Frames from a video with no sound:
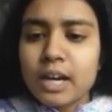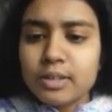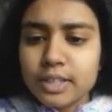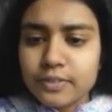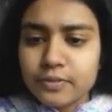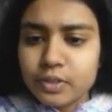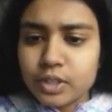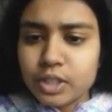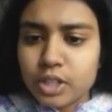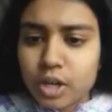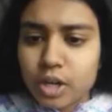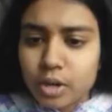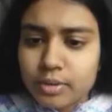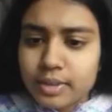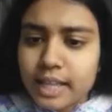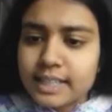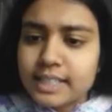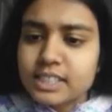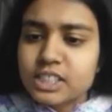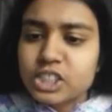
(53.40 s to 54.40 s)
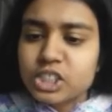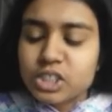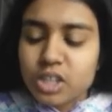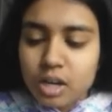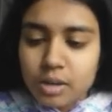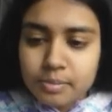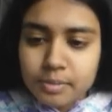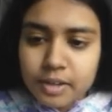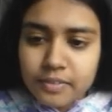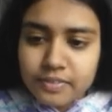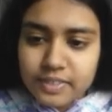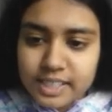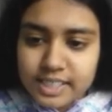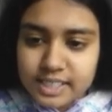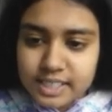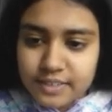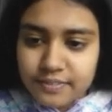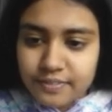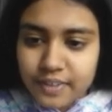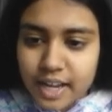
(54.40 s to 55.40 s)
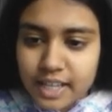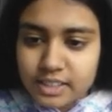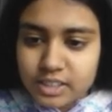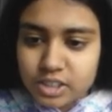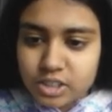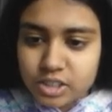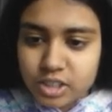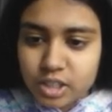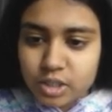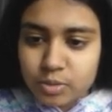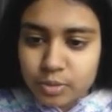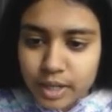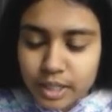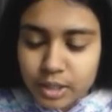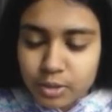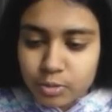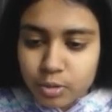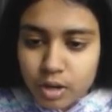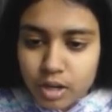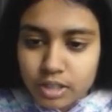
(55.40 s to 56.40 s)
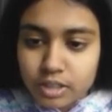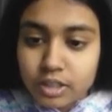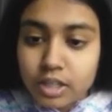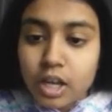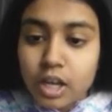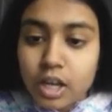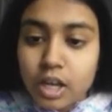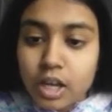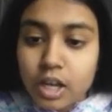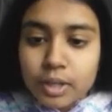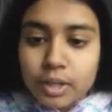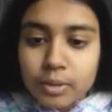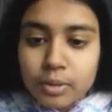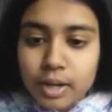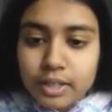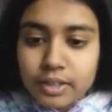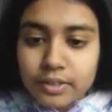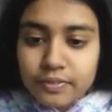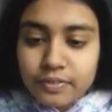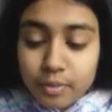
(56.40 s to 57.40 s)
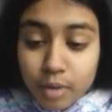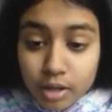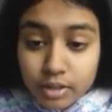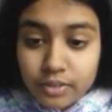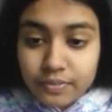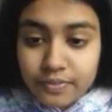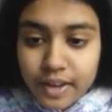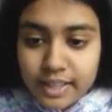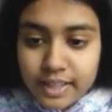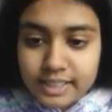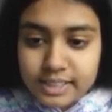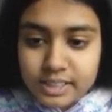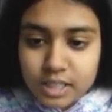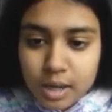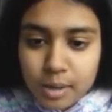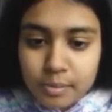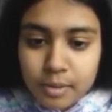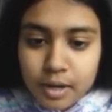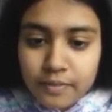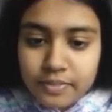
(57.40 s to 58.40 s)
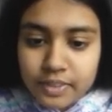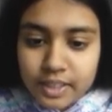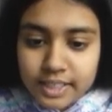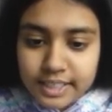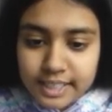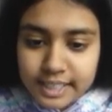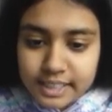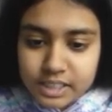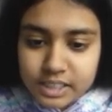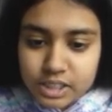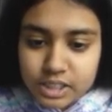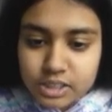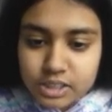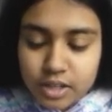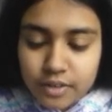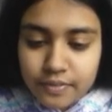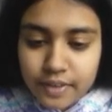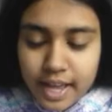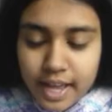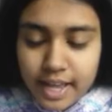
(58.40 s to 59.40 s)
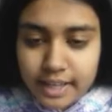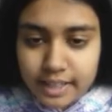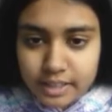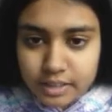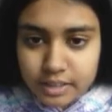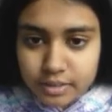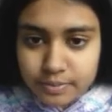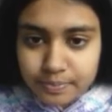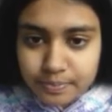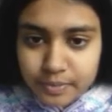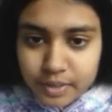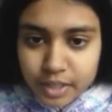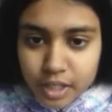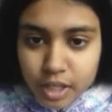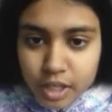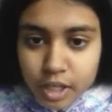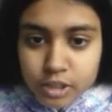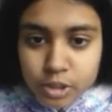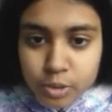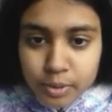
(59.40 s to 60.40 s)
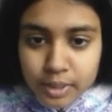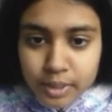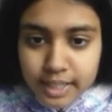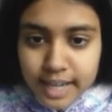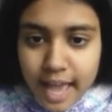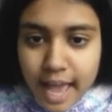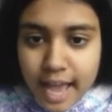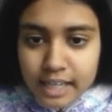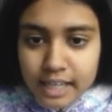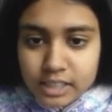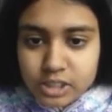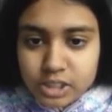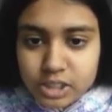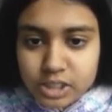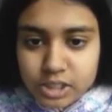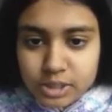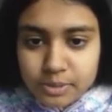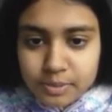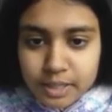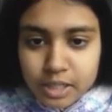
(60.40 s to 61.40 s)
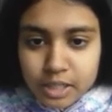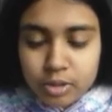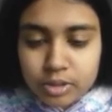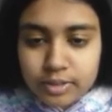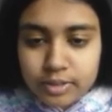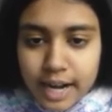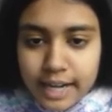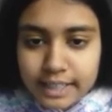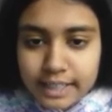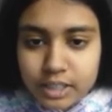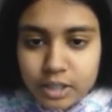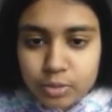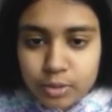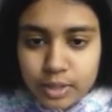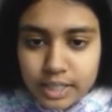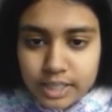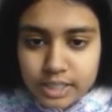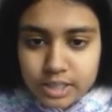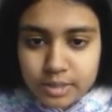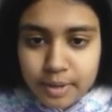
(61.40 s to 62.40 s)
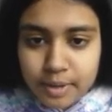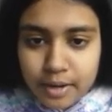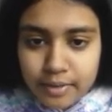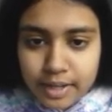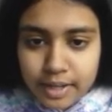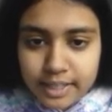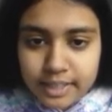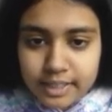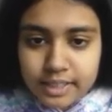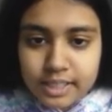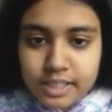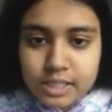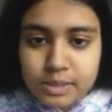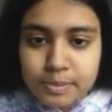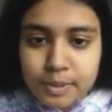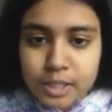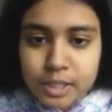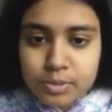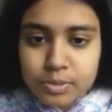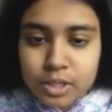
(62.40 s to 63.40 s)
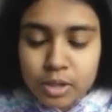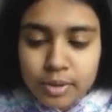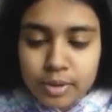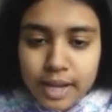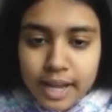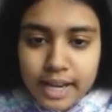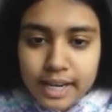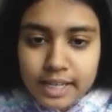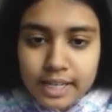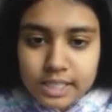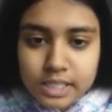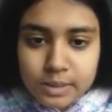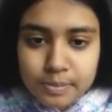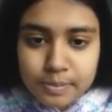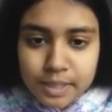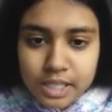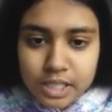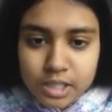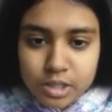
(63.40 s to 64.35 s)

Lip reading: So now if we know that the sum of these divisors are 21, we want to find the sum of the digits of n. So we could actually just make a quadratic equation by writing this, because we know